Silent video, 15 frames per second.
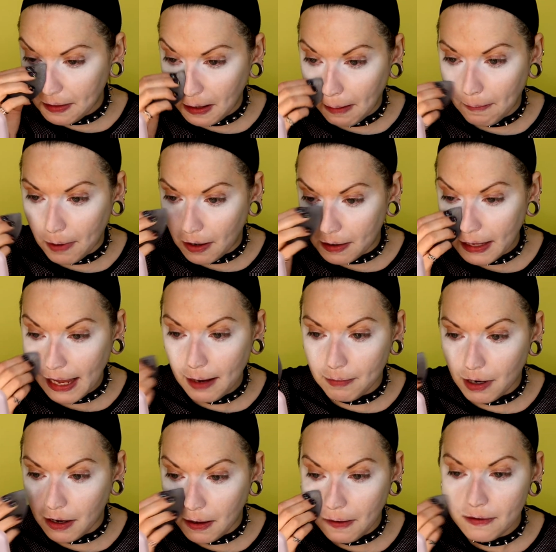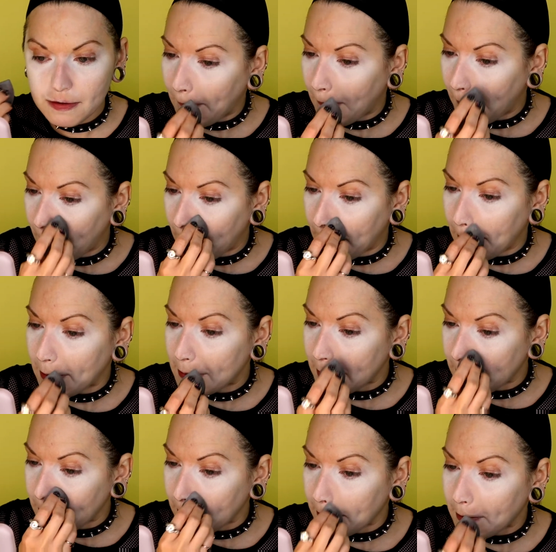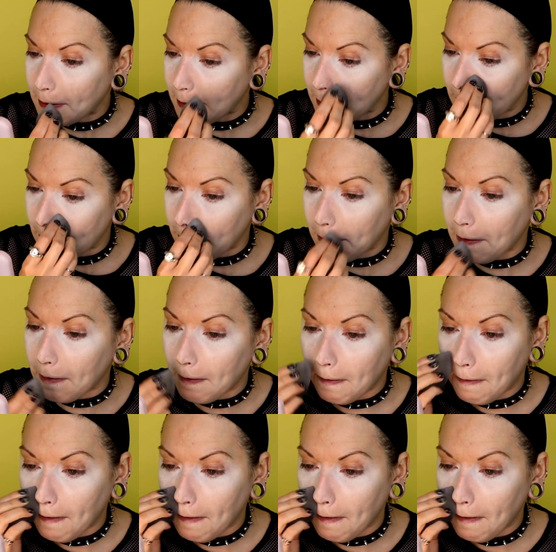that I'm on camera, it doesn't look good at all.